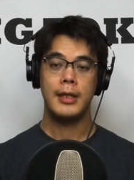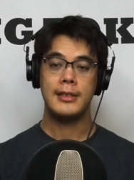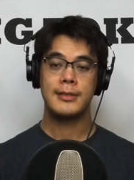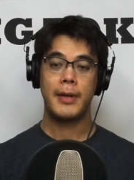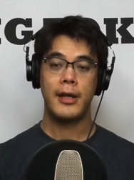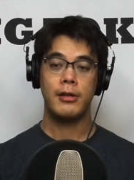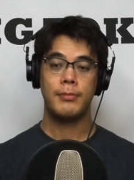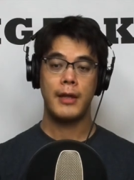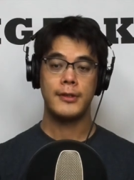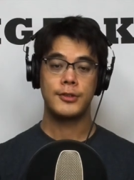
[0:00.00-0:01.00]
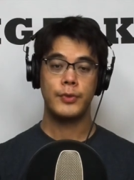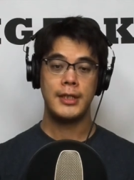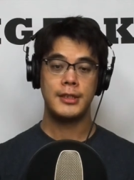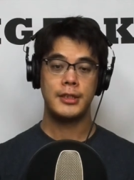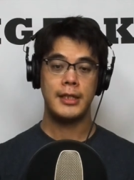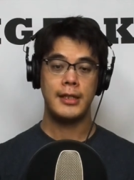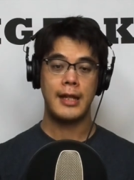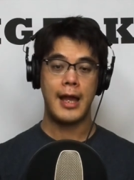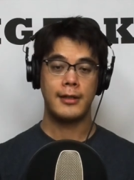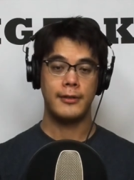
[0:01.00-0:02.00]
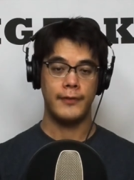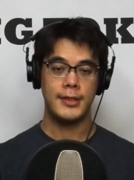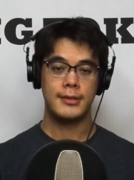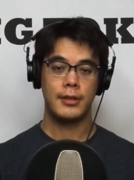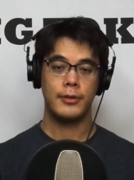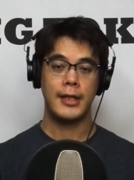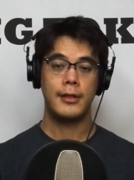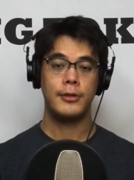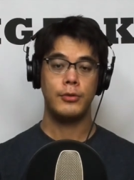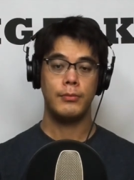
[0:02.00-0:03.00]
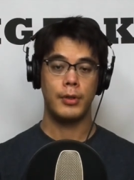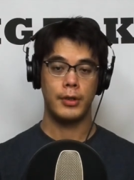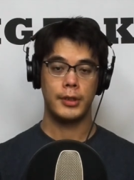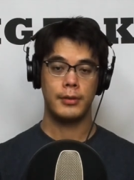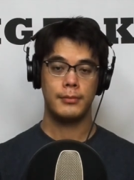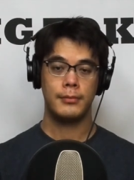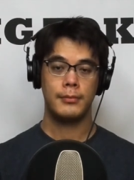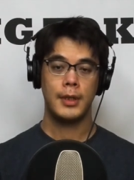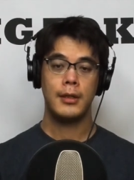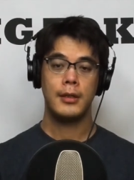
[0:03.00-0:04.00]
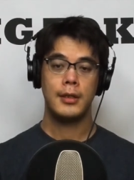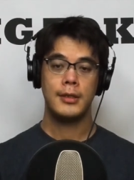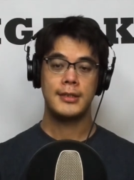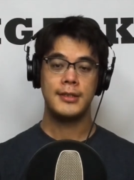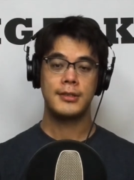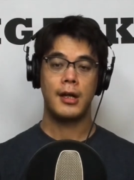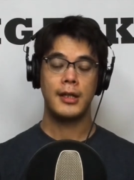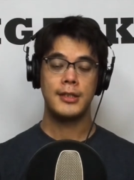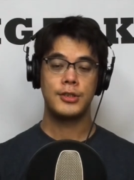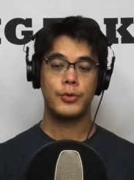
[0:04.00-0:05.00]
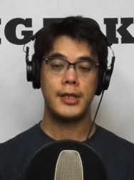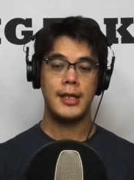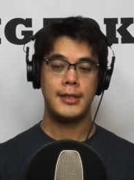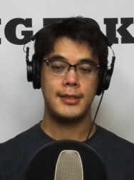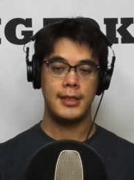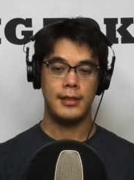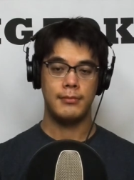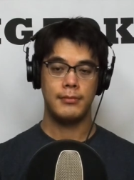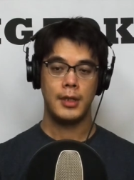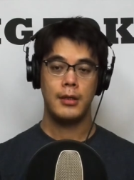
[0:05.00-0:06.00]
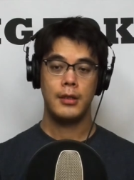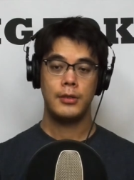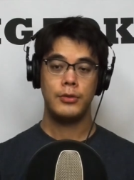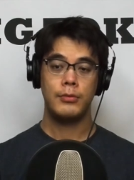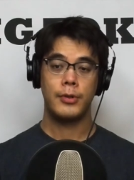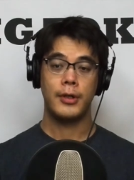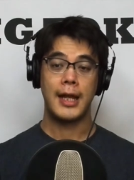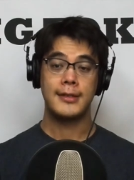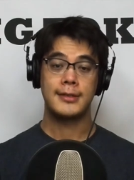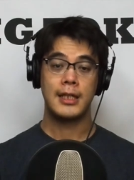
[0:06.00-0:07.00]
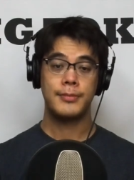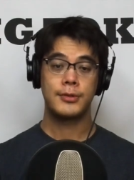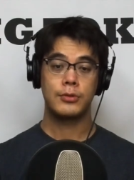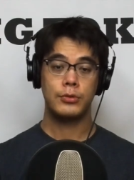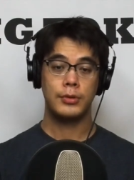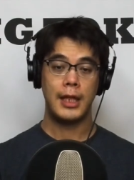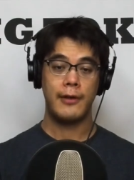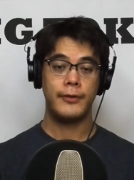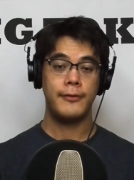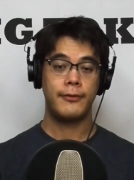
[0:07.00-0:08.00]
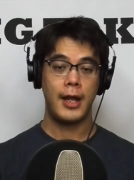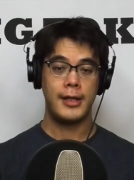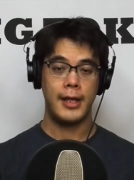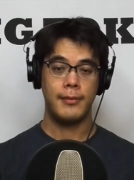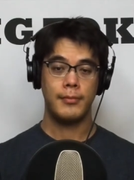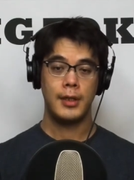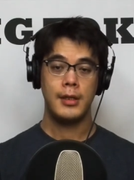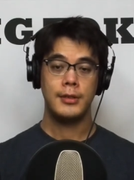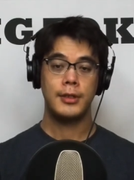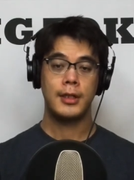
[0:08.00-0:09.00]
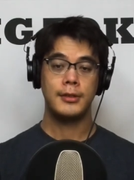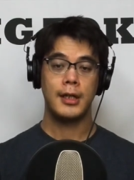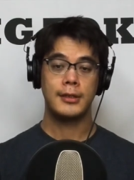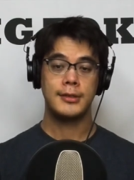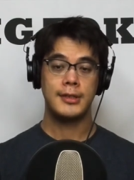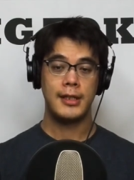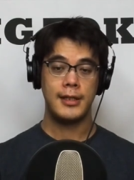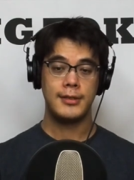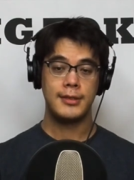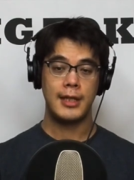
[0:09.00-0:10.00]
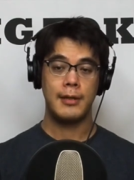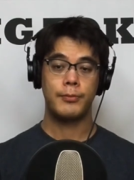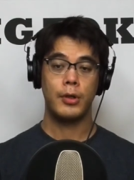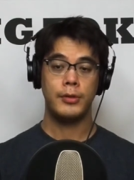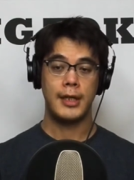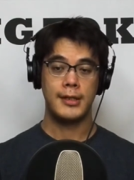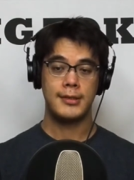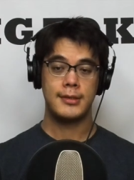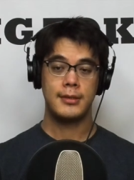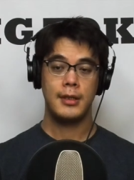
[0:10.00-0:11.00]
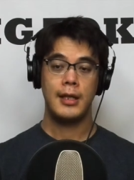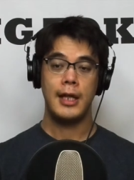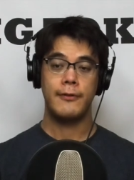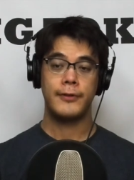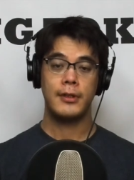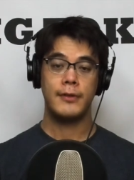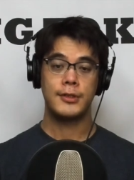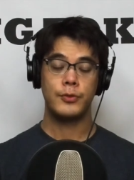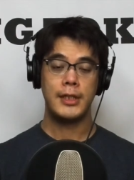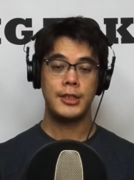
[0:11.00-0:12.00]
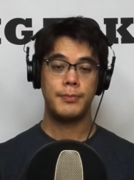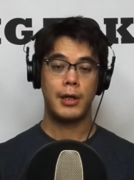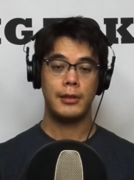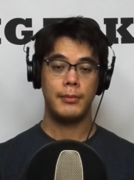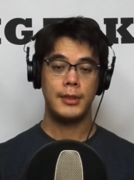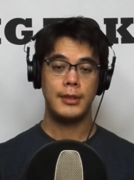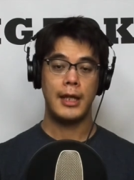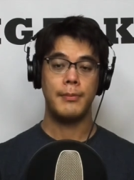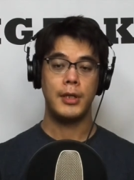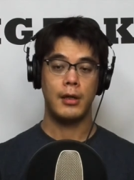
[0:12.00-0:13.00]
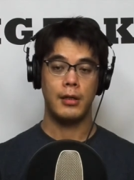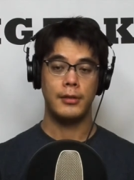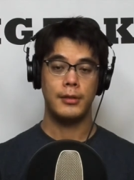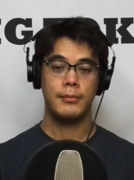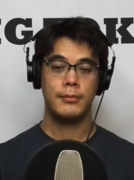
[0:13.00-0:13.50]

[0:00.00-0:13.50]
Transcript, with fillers: inspired by the Swedish teen activist Greta Thunberg. Since August 2018, Thunberg has skipped school every Friday to conduct sit ins and protests in front of the Swedish parliament and beyond.